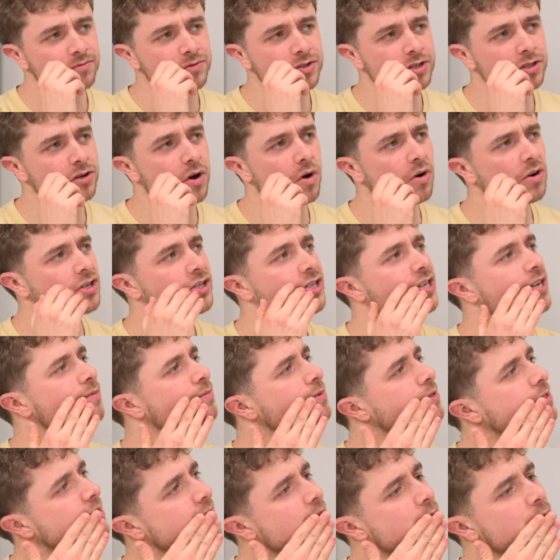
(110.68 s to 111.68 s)

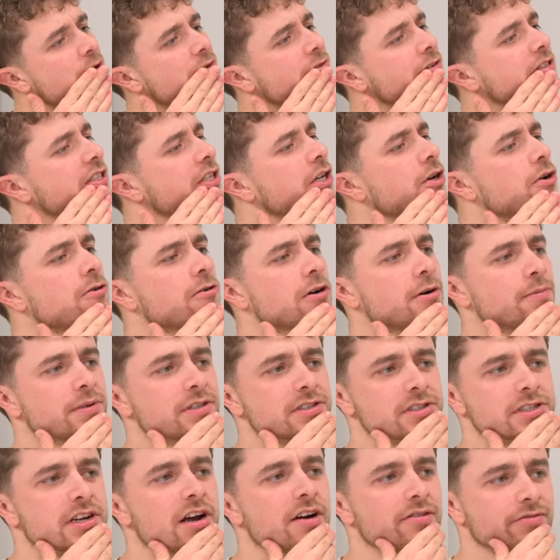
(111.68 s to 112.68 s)
scholarships to come over to Europe
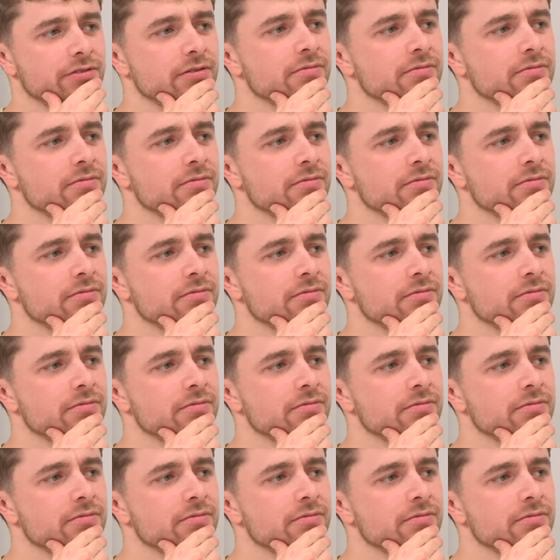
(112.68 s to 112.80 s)
and stuff. And